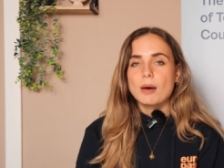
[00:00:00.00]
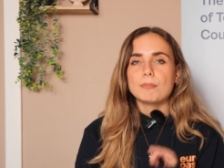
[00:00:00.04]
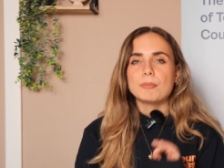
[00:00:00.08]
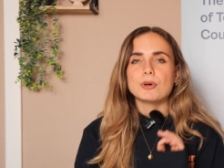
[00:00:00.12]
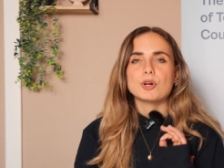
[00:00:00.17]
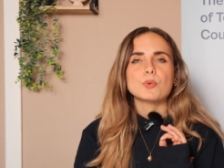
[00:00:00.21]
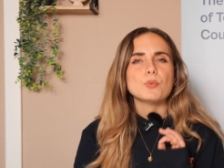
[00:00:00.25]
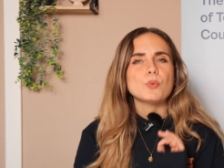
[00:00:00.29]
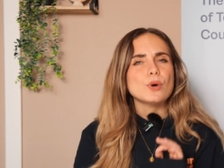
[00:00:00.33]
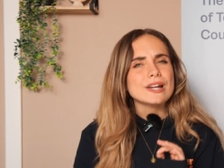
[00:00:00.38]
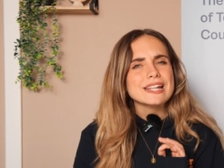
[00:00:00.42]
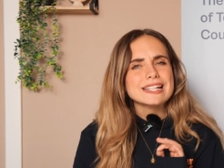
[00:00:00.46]

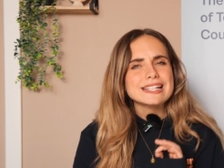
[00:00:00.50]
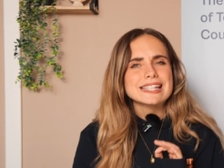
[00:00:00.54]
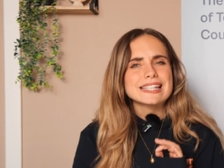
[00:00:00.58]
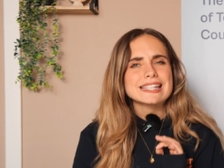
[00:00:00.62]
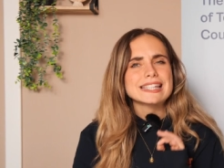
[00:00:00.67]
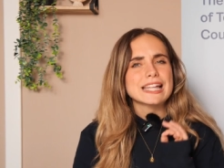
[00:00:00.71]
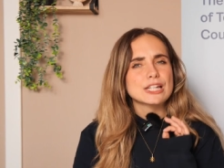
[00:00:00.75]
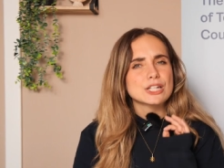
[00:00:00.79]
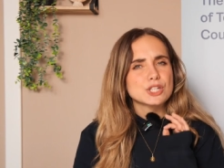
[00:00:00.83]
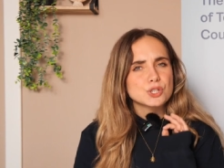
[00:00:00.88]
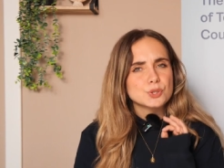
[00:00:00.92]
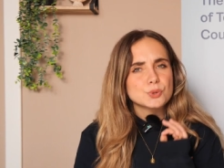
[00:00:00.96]
But what is
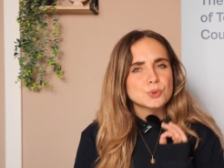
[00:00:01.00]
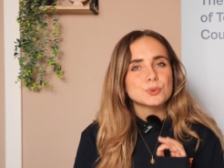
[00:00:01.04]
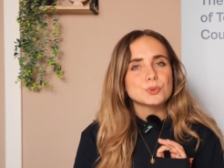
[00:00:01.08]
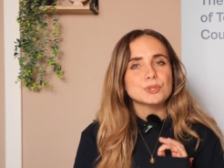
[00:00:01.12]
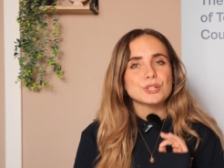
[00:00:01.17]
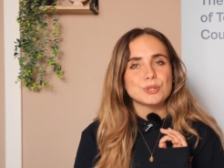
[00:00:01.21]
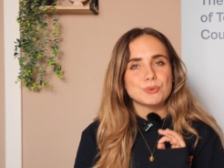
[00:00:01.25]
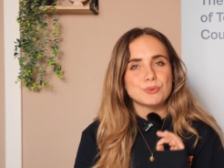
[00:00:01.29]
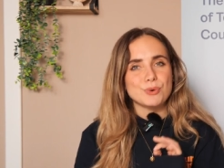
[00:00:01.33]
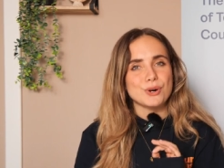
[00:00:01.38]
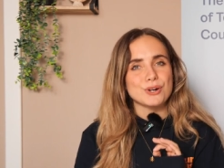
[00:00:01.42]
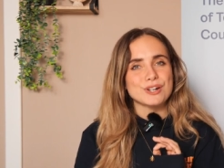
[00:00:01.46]
it that
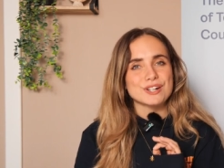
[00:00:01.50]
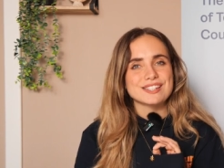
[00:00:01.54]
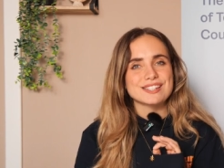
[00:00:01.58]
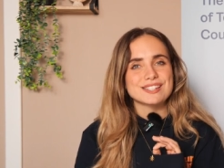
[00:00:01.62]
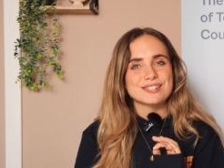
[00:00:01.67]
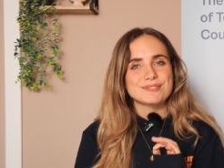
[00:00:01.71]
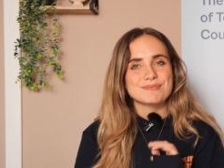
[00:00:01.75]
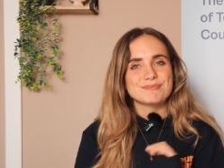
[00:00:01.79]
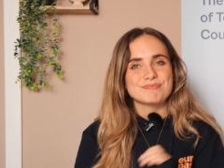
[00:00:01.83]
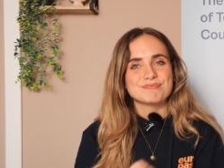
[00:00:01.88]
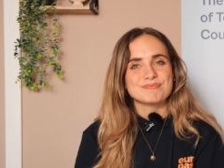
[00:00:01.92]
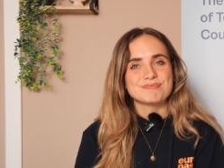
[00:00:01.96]
truly
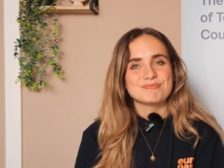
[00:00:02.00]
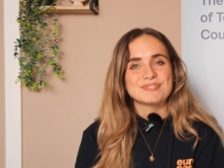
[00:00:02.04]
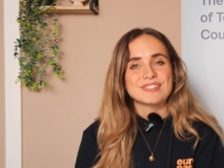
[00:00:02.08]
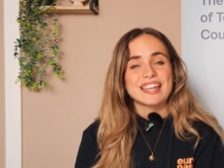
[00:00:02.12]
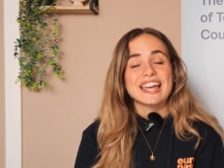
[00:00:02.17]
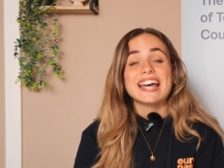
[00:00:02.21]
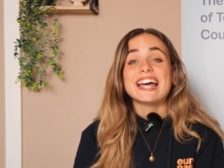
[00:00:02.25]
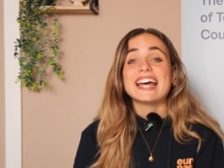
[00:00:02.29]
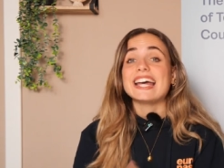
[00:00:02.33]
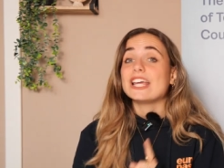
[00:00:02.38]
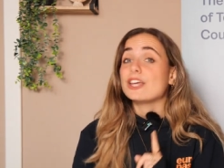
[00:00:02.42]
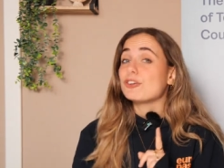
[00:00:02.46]
works?
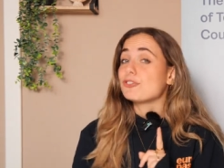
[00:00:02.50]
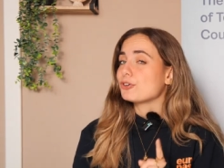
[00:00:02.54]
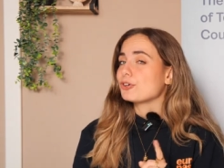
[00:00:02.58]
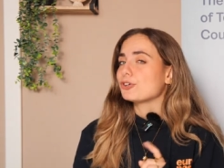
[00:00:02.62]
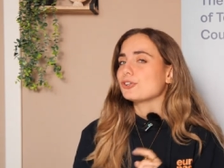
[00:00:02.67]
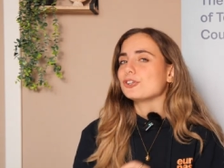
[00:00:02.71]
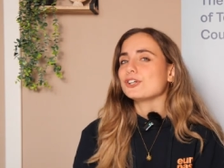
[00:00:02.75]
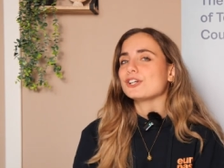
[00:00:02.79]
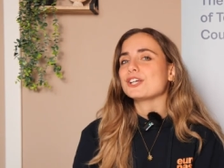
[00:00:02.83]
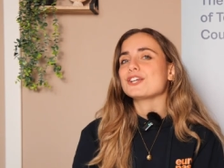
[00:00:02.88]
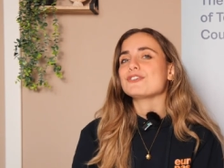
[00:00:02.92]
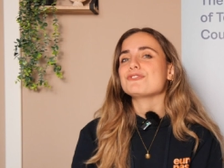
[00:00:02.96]
If
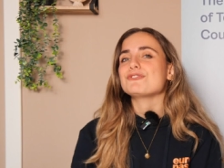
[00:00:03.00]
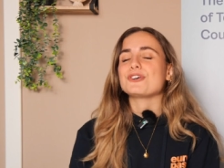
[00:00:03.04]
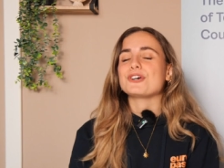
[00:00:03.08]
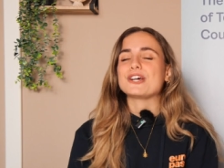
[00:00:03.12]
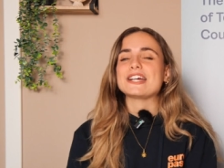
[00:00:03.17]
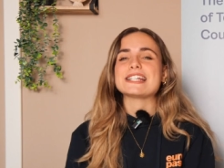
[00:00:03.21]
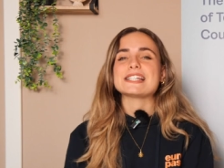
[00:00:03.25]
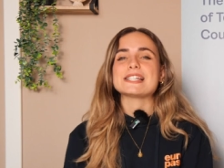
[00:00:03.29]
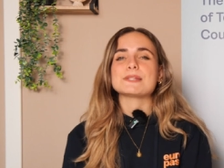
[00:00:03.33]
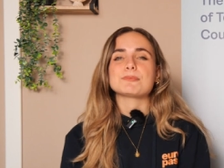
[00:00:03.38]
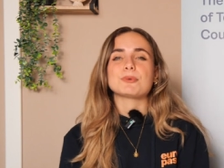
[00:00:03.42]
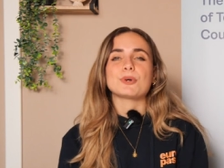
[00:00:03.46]
you're looking for
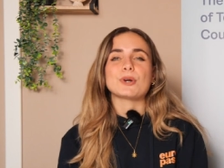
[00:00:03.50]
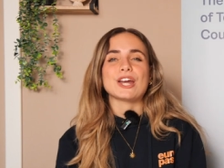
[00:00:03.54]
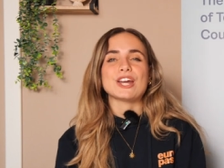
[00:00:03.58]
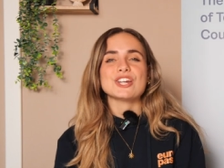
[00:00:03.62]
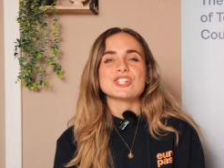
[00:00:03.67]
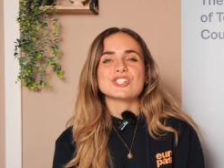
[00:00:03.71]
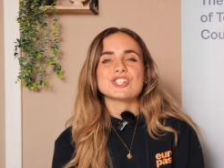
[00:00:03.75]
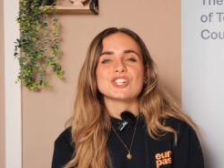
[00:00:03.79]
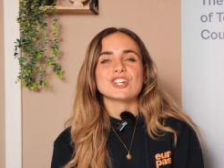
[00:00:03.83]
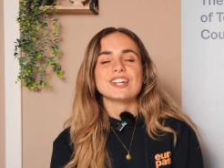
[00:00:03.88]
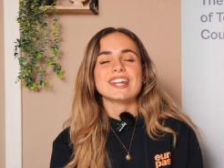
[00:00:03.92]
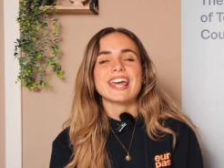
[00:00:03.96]

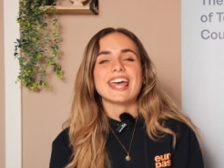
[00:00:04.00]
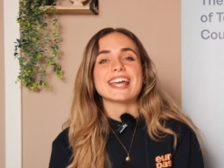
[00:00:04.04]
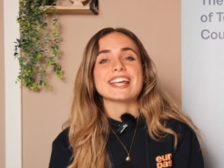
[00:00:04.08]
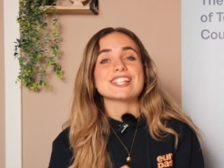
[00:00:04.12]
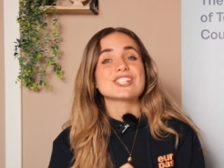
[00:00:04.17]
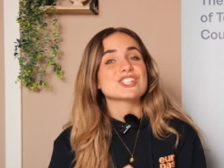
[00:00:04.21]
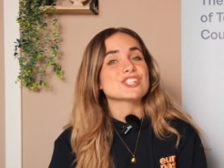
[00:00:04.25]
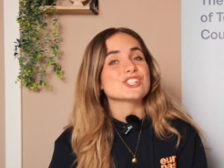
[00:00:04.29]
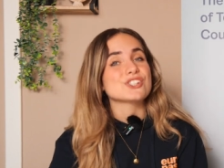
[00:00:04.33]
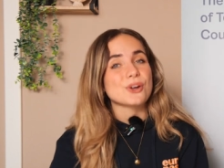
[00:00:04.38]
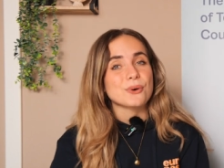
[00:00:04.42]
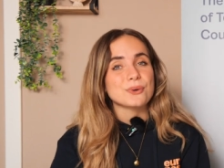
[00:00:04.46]
inspiration,
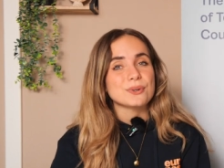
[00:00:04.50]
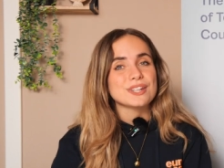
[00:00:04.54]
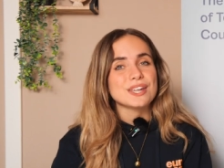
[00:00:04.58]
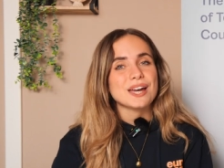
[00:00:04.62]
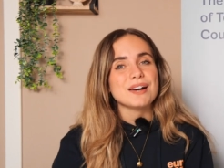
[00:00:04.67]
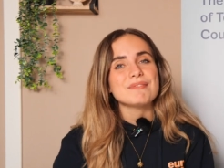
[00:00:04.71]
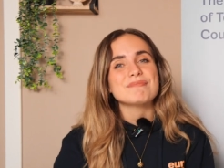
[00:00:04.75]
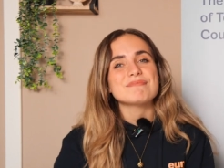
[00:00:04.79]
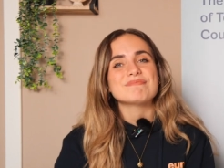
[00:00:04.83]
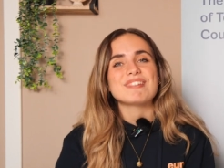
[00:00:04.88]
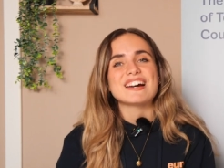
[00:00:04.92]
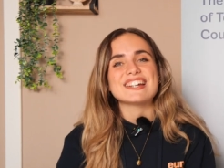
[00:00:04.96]

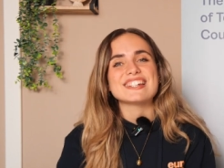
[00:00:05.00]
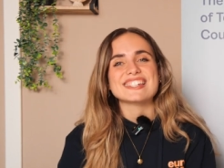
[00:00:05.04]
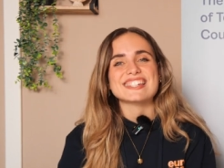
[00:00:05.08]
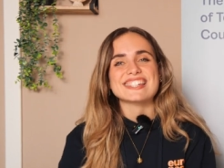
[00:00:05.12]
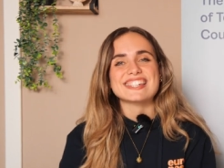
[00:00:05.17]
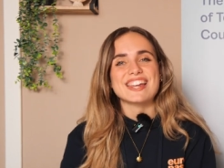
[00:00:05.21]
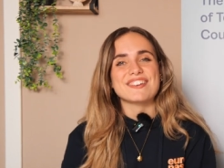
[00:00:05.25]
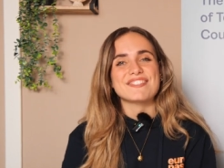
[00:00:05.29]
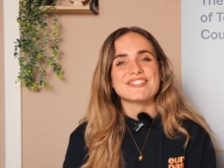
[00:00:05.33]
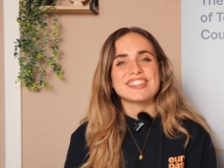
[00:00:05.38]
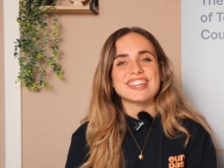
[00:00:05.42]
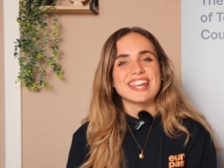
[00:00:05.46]
Estonia might
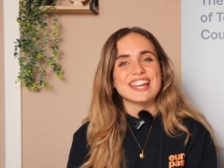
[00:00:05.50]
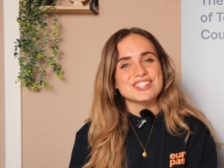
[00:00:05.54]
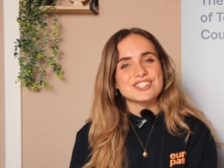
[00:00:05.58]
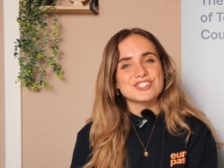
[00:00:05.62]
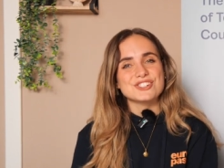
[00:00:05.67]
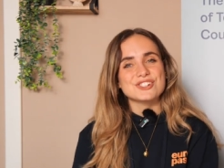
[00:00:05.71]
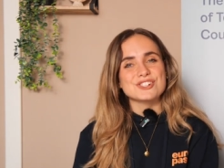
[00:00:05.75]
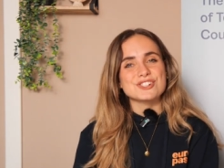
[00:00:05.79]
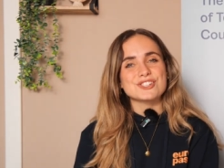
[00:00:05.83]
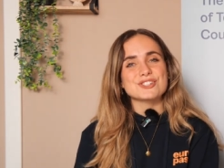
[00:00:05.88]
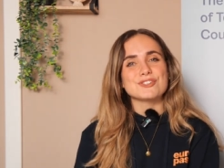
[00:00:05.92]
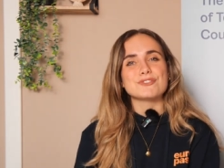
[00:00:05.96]
just have the
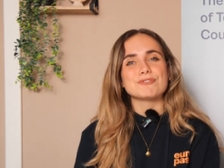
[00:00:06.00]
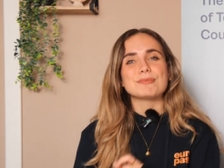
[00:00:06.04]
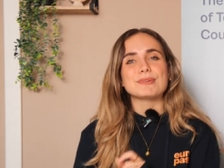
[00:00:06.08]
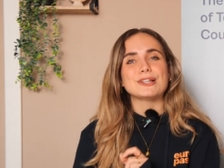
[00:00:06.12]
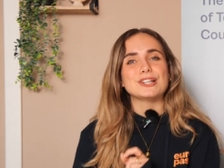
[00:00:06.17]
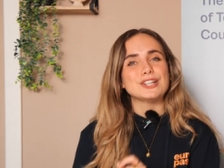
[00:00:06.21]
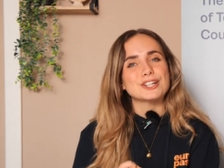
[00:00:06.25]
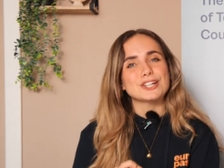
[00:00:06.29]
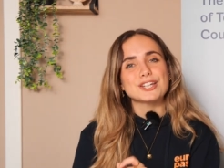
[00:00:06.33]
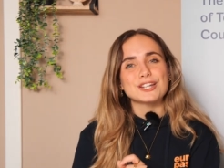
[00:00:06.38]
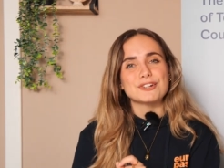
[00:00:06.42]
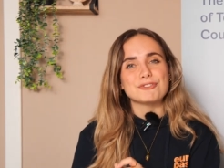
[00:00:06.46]
answers you've
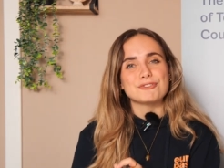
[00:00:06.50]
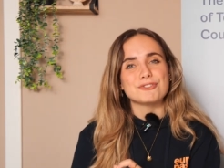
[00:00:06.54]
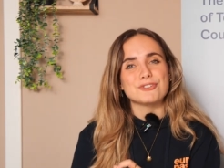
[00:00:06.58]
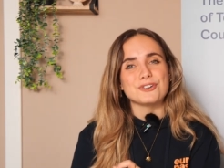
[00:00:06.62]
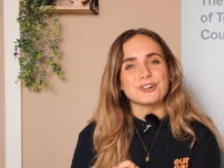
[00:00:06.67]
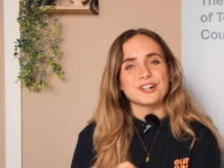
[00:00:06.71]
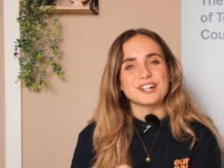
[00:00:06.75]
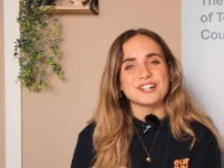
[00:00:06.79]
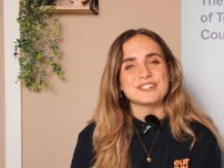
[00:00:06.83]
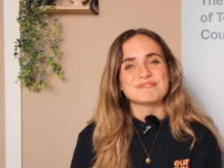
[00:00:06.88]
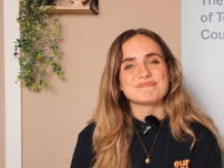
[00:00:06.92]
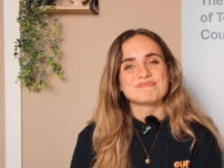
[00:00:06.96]
been looking
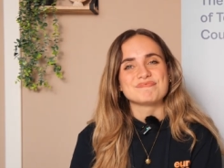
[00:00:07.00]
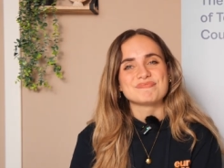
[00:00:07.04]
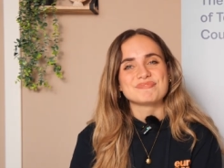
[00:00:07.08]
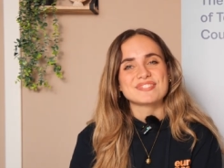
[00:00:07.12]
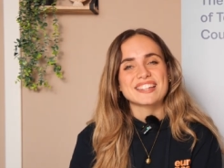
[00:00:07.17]
for.